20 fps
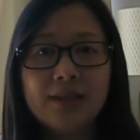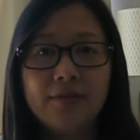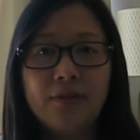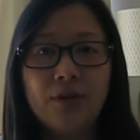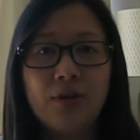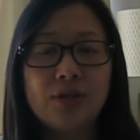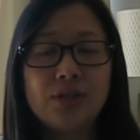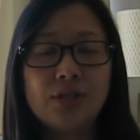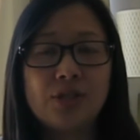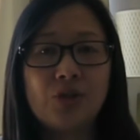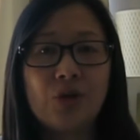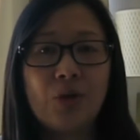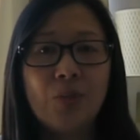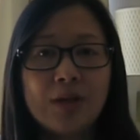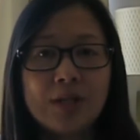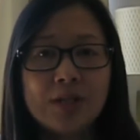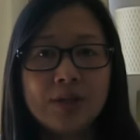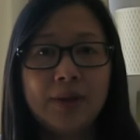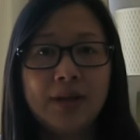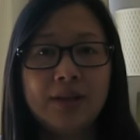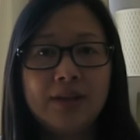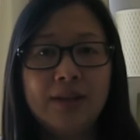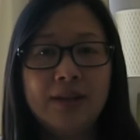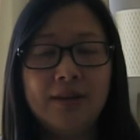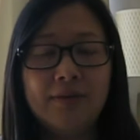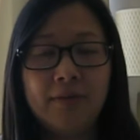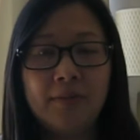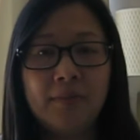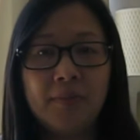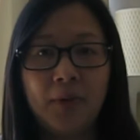I've heard so much about the
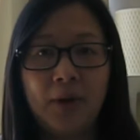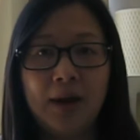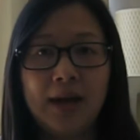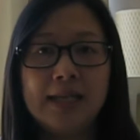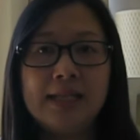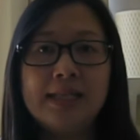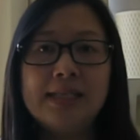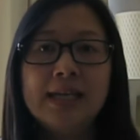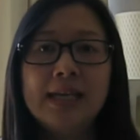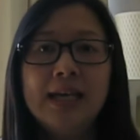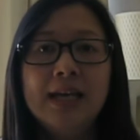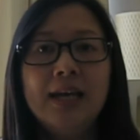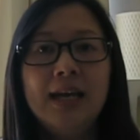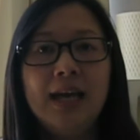different brands,